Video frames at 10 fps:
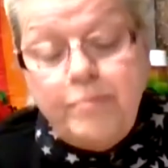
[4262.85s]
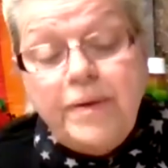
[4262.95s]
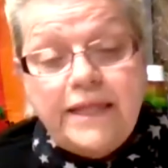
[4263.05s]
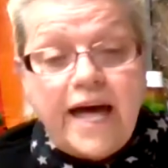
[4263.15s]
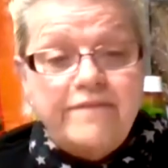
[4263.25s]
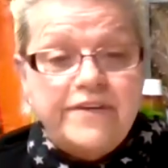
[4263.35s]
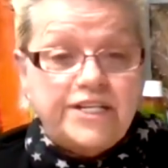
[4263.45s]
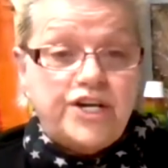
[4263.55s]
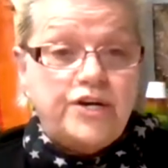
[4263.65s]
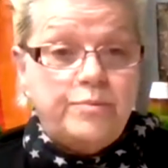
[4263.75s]

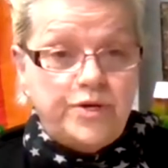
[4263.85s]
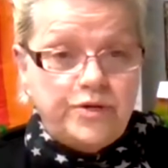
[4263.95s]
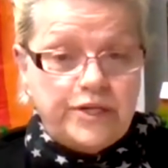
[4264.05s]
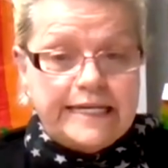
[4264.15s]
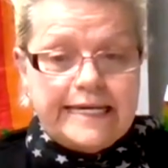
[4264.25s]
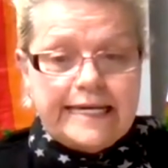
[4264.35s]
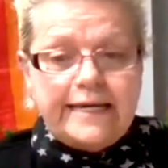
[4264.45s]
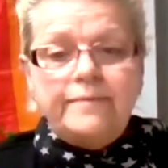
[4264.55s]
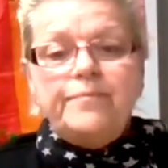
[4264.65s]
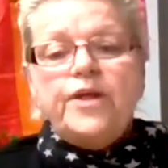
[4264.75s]
beloved
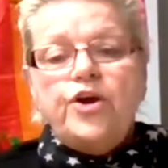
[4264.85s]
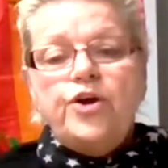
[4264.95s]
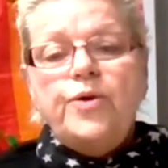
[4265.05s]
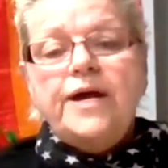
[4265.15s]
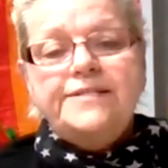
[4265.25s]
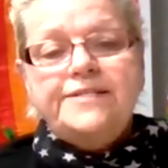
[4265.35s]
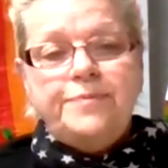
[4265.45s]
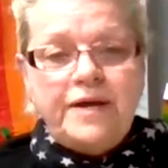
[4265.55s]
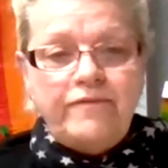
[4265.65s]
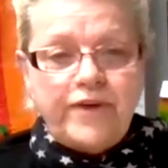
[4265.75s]
community who has
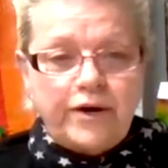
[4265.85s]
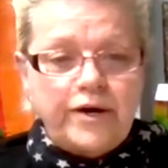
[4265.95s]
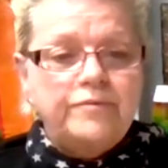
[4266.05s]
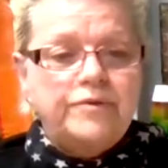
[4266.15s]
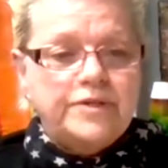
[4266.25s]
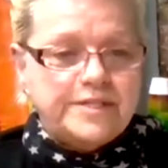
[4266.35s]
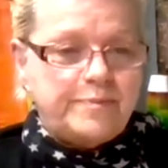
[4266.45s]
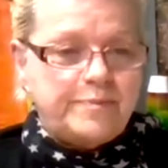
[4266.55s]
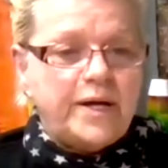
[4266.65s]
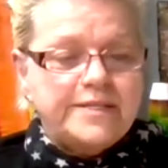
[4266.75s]
been very
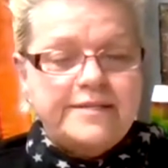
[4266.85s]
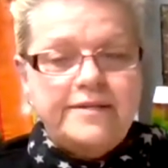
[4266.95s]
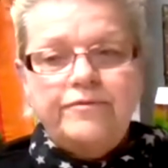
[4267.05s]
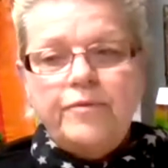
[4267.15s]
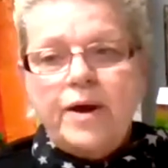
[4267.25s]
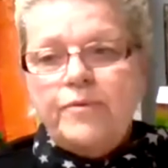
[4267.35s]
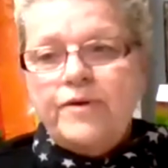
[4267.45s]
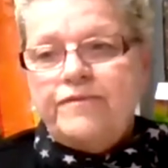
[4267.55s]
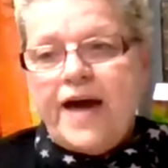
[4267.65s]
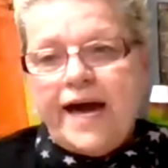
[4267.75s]
responsive when
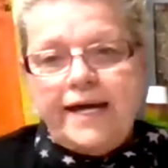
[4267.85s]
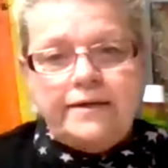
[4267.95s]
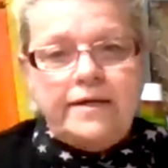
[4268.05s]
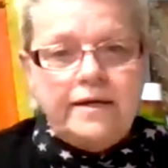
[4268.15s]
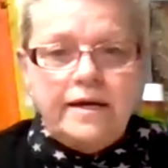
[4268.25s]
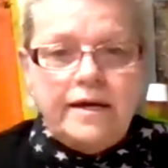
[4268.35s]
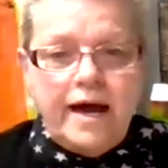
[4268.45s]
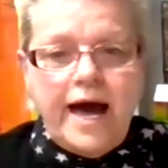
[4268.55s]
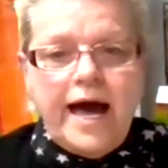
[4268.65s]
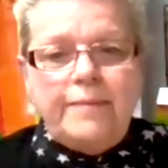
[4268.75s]
we've had
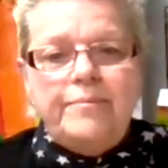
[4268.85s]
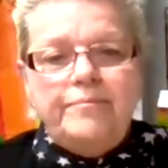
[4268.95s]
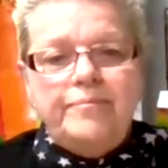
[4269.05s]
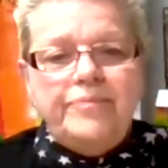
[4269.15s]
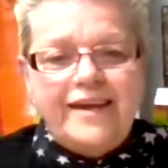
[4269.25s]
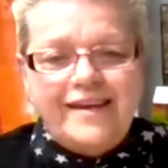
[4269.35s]
the